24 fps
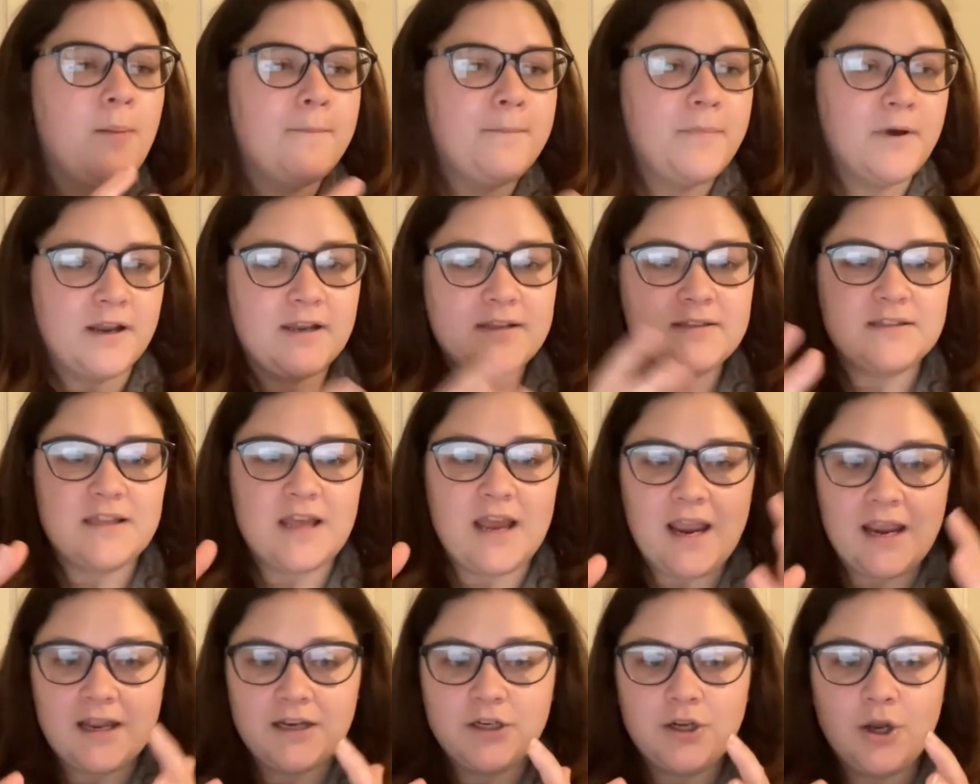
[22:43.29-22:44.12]
But as the
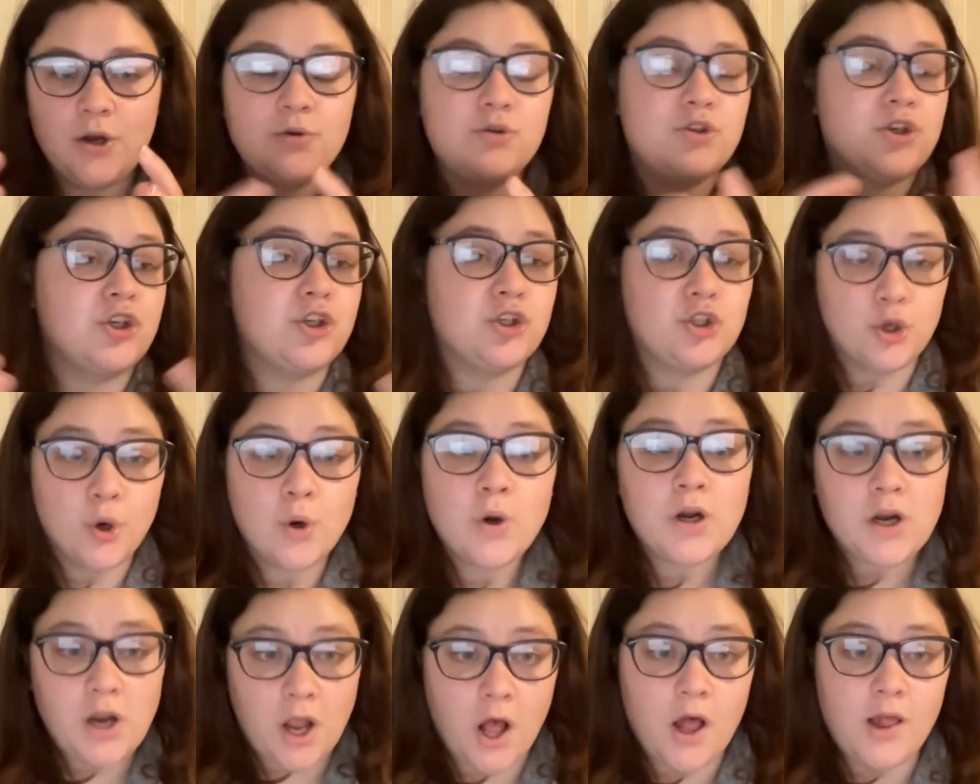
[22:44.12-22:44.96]
head coach,
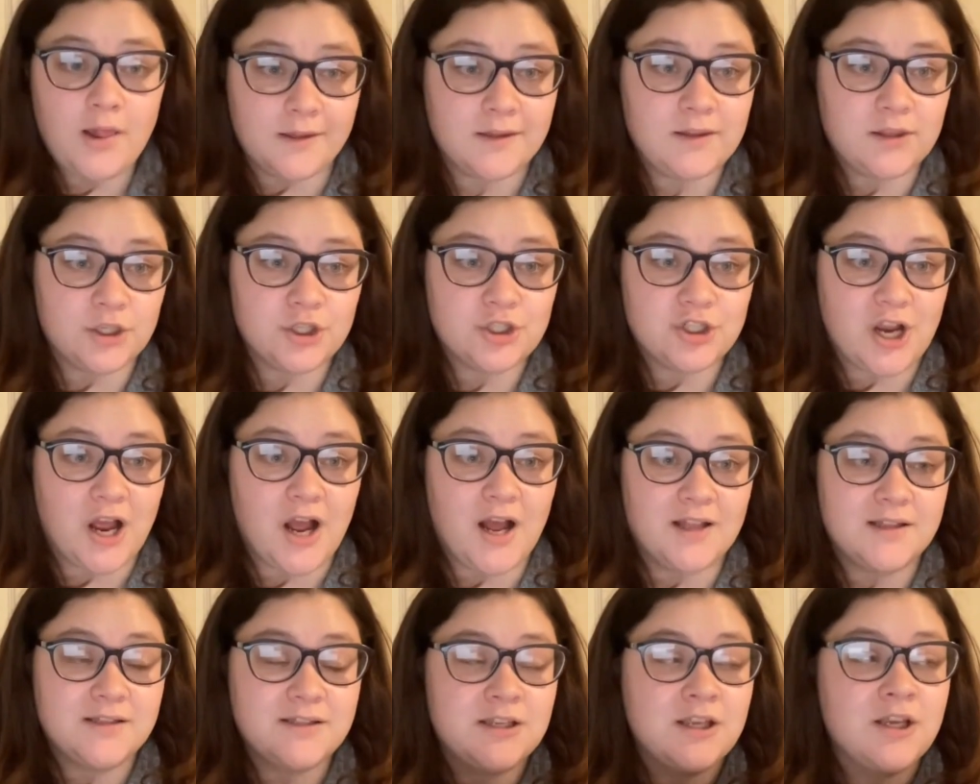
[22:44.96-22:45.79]
you're calling the
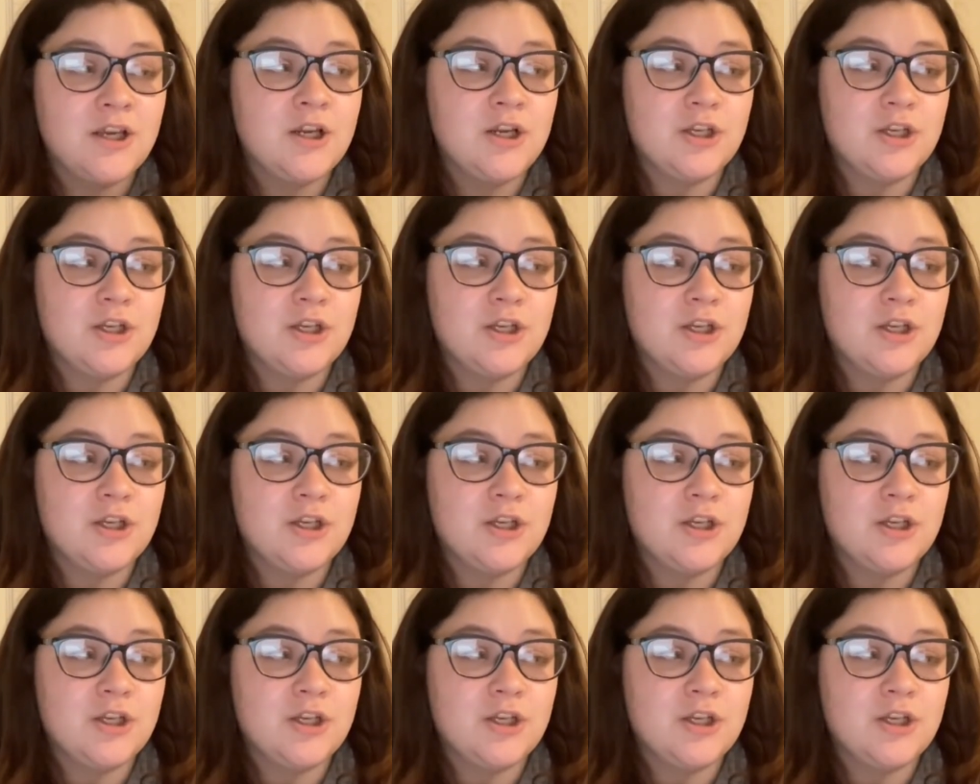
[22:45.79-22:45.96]
shots.